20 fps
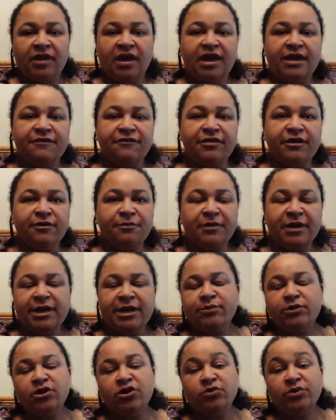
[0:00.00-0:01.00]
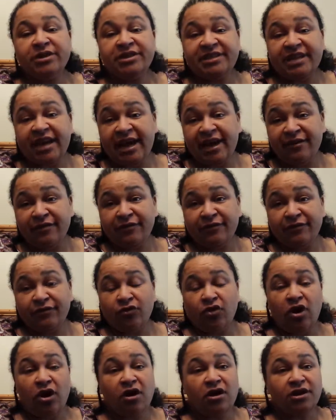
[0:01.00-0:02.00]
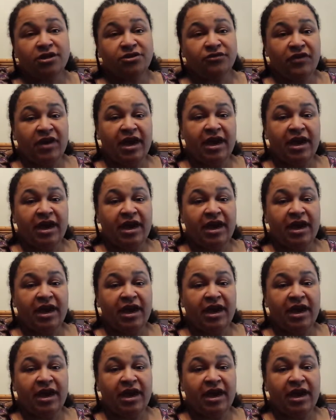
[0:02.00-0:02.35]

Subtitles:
If there are people who are deaf or hard of